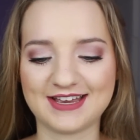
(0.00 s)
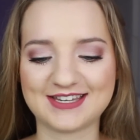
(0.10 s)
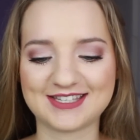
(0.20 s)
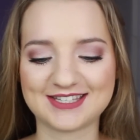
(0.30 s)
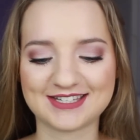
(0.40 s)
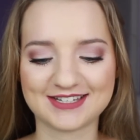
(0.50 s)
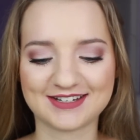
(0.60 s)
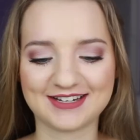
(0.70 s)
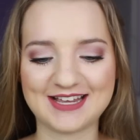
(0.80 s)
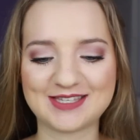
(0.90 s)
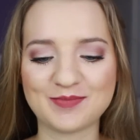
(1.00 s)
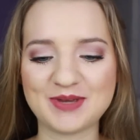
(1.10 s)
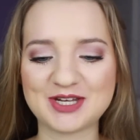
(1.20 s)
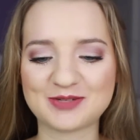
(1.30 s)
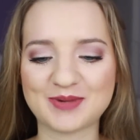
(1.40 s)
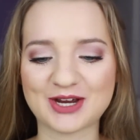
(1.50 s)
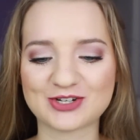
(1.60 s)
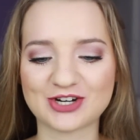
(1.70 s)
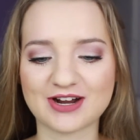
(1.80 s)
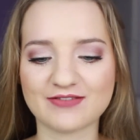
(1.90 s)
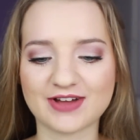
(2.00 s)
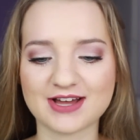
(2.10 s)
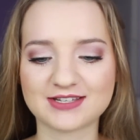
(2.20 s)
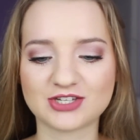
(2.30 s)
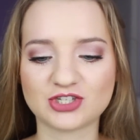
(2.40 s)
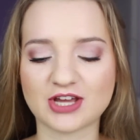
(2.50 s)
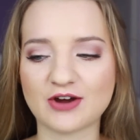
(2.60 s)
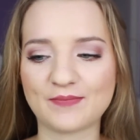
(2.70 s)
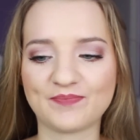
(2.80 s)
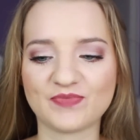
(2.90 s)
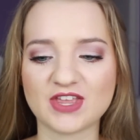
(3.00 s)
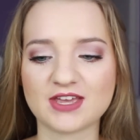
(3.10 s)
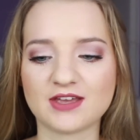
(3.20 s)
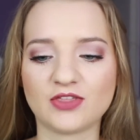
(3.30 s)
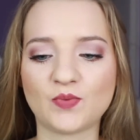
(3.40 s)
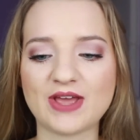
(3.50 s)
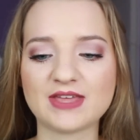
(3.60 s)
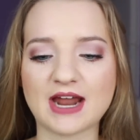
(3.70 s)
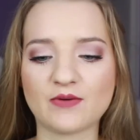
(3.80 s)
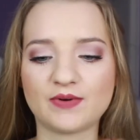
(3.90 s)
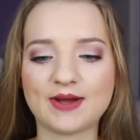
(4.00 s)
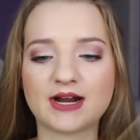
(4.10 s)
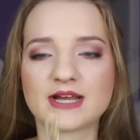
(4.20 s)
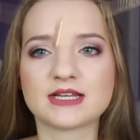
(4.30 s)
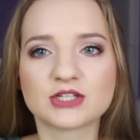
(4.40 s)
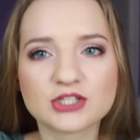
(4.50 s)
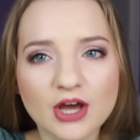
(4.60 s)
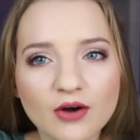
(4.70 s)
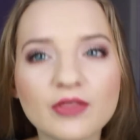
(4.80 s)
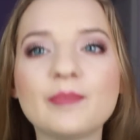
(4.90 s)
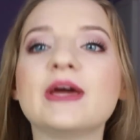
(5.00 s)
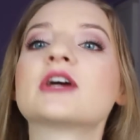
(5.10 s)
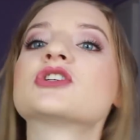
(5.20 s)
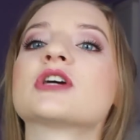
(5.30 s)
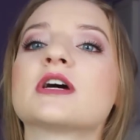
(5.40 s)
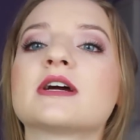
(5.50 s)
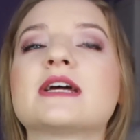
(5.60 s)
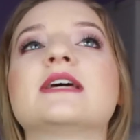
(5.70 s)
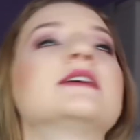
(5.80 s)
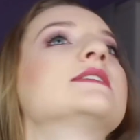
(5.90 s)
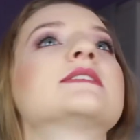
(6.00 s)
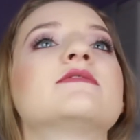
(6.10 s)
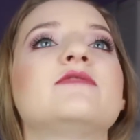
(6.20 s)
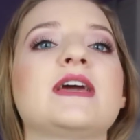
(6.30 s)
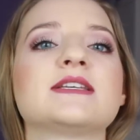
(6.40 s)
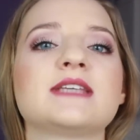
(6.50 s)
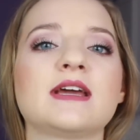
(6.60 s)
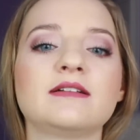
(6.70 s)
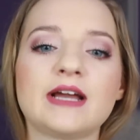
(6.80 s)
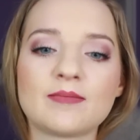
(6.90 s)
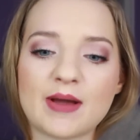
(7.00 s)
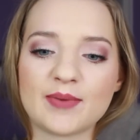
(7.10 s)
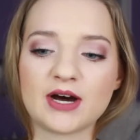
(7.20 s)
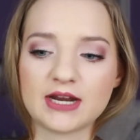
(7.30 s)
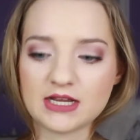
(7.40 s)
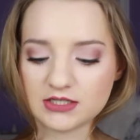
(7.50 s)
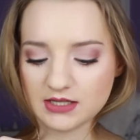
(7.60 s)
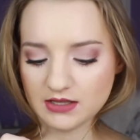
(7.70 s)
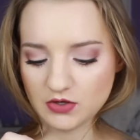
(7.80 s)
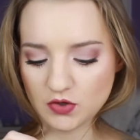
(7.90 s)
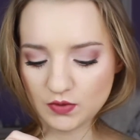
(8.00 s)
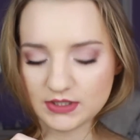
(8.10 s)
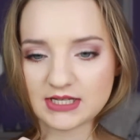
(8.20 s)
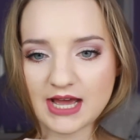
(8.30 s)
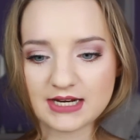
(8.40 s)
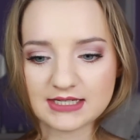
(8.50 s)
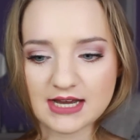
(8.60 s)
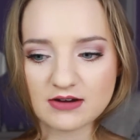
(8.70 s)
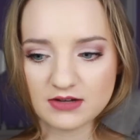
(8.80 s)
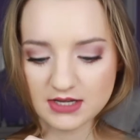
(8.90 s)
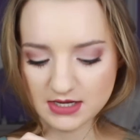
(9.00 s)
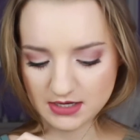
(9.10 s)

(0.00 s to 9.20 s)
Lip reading: It's a beach picture of us, so the way that I would wear it is so the picture is facing like my body so that the gold side is out.